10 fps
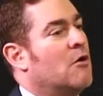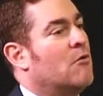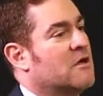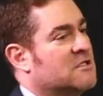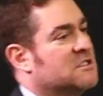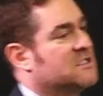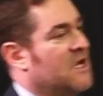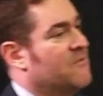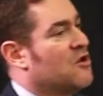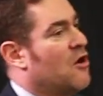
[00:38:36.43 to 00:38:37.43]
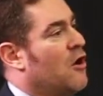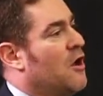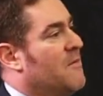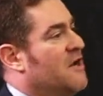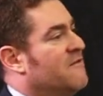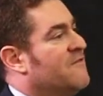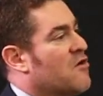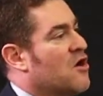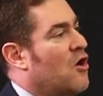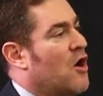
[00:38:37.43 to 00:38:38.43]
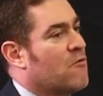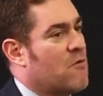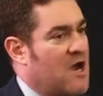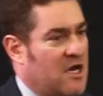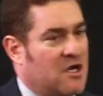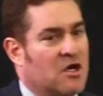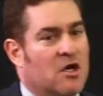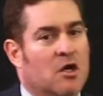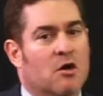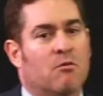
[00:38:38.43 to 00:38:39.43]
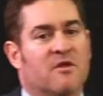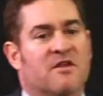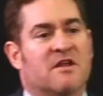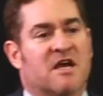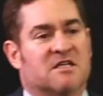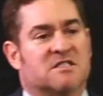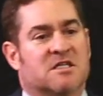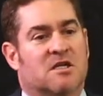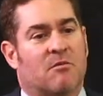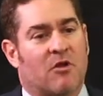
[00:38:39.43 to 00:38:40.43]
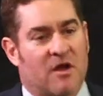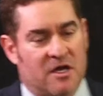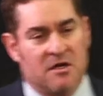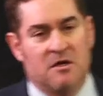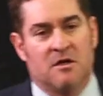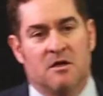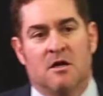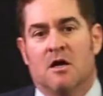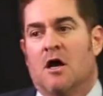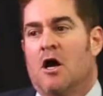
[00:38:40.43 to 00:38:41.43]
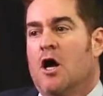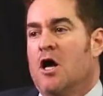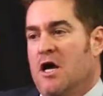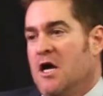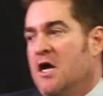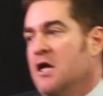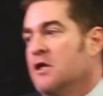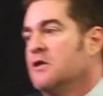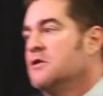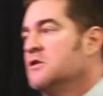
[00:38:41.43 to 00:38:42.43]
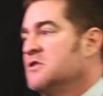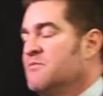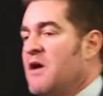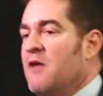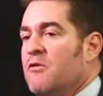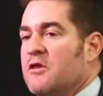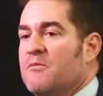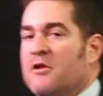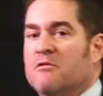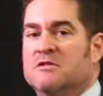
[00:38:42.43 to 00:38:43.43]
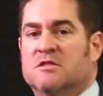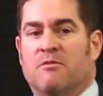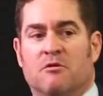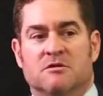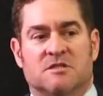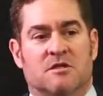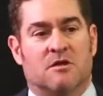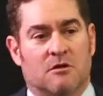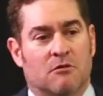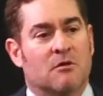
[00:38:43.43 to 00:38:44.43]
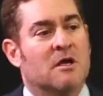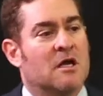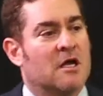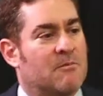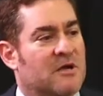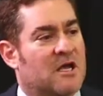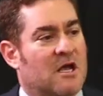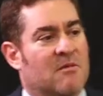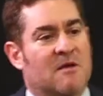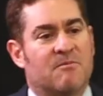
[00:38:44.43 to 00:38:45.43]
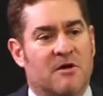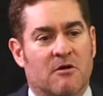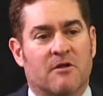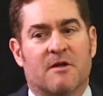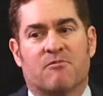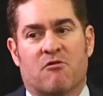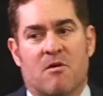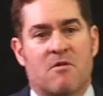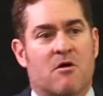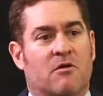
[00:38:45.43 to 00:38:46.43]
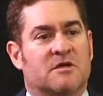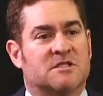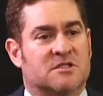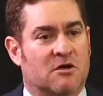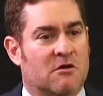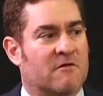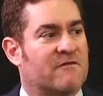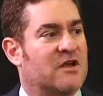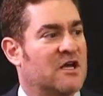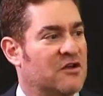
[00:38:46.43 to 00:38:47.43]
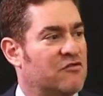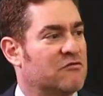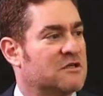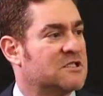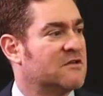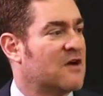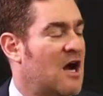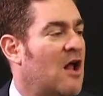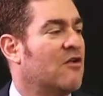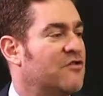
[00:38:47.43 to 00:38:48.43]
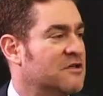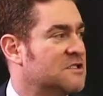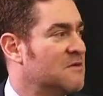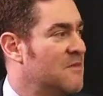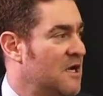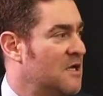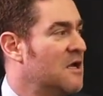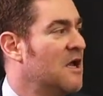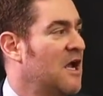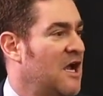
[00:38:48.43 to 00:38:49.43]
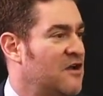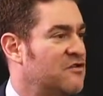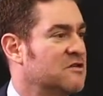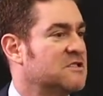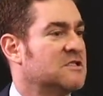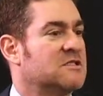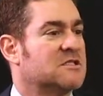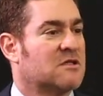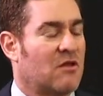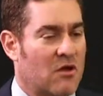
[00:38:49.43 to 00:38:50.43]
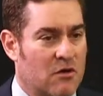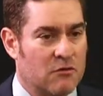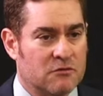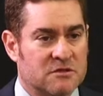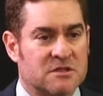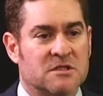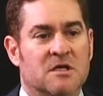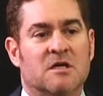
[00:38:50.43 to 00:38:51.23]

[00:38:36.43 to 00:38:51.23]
who at the same time had a very high rank within the NCAA. Uh, and despite what the bill was supposed to do, it became a bill that primarily served the interests of colleges and made agents disclose